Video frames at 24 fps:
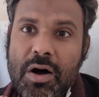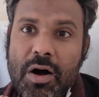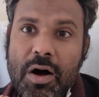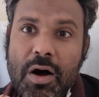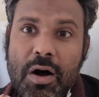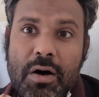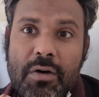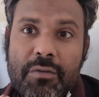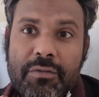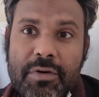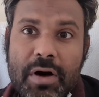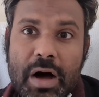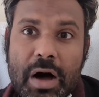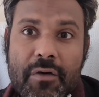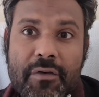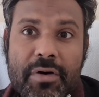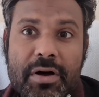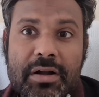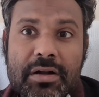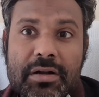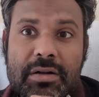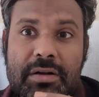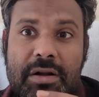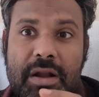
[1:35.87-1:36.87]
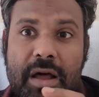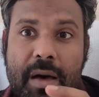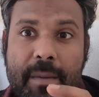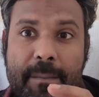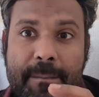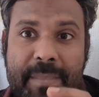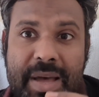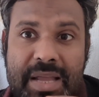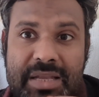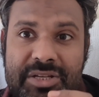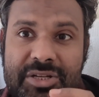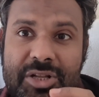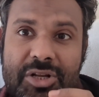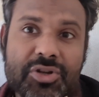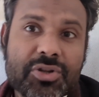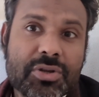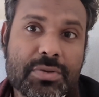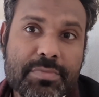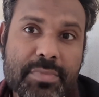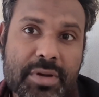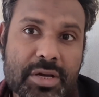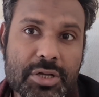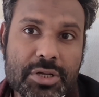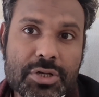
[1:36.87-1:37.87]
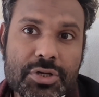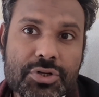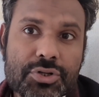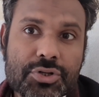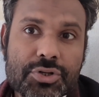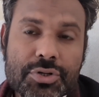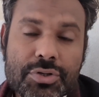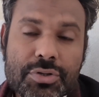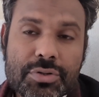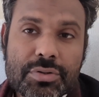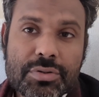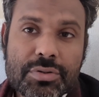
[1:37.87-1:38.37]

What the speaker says: of our mental image.